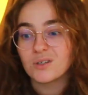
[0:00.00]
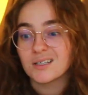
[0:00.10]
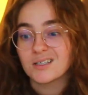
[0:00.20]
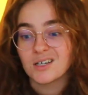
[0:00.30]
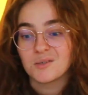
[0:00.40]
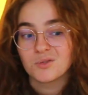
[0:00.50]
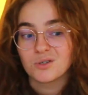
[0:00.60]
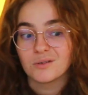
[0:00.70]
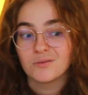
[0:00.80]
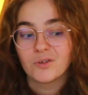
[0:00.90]
in terms
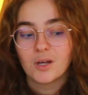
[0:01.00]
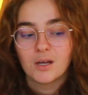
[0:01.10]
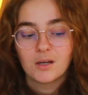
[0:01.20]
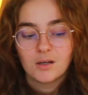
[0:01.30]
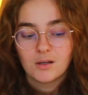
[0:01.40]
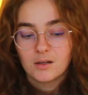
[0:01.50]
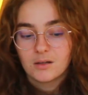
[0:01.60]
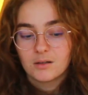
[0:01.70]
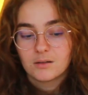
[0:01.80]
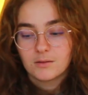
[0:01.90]
of
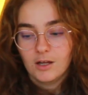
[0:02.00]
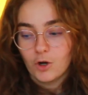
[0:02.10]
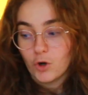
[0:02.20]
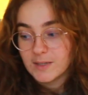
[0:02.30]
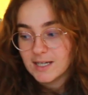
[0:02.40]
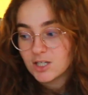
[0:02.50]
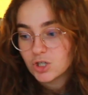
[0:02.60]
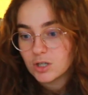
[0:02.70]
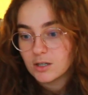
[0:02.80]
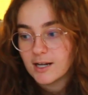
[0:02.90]

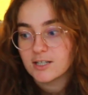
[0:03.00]
accommodation.